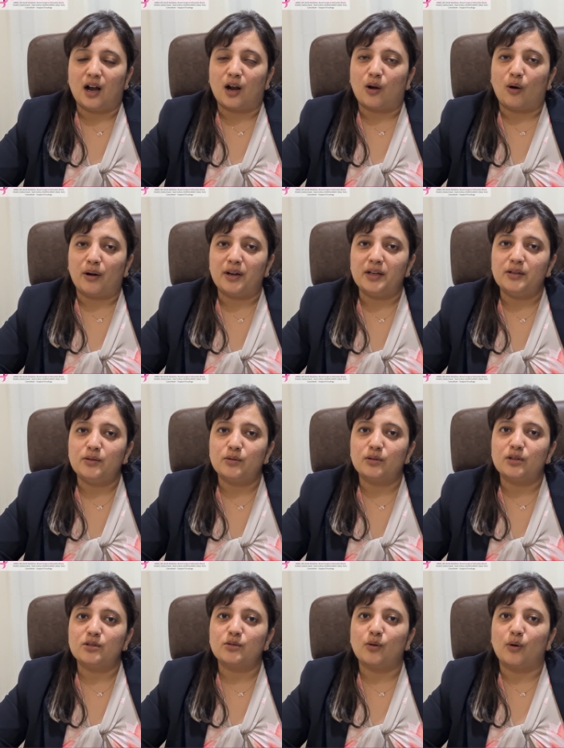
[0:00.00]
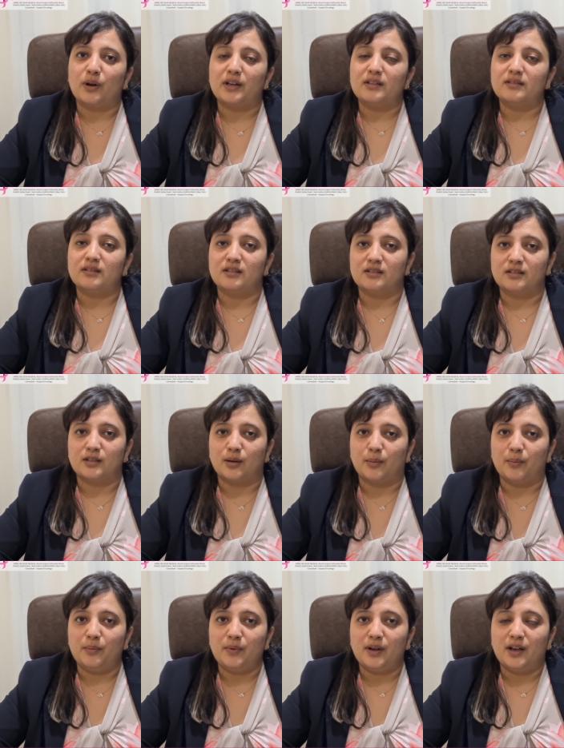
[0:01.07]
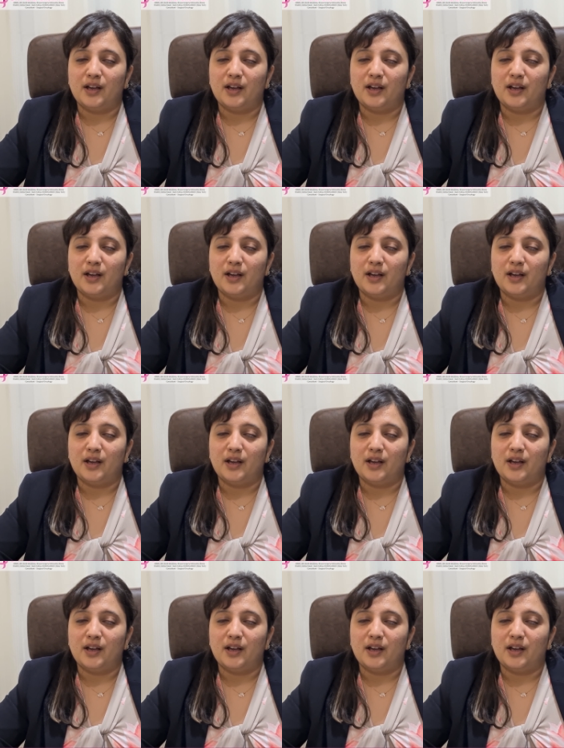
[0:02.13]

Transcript: According to the scoring system,